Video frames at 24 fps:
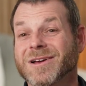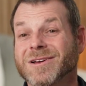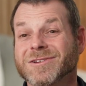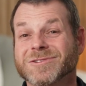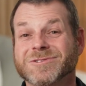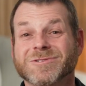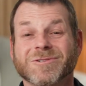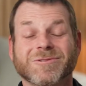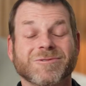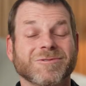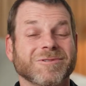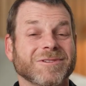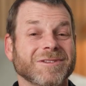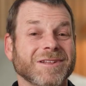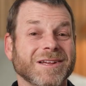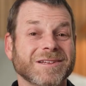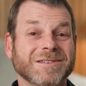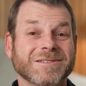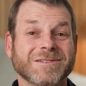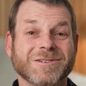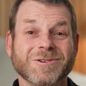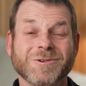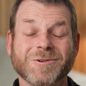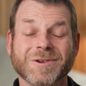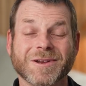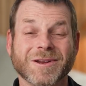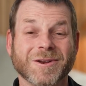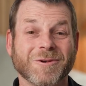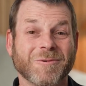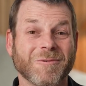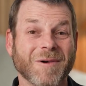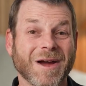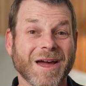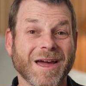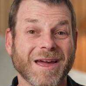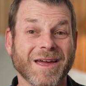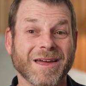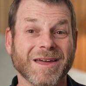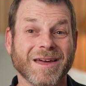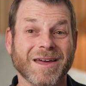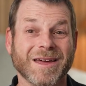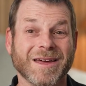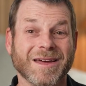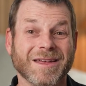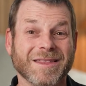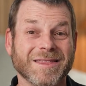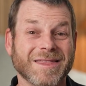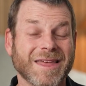So let's do it in a way
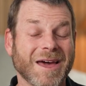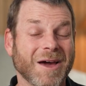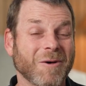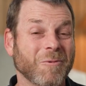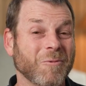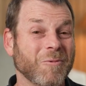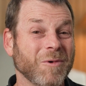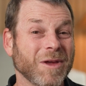that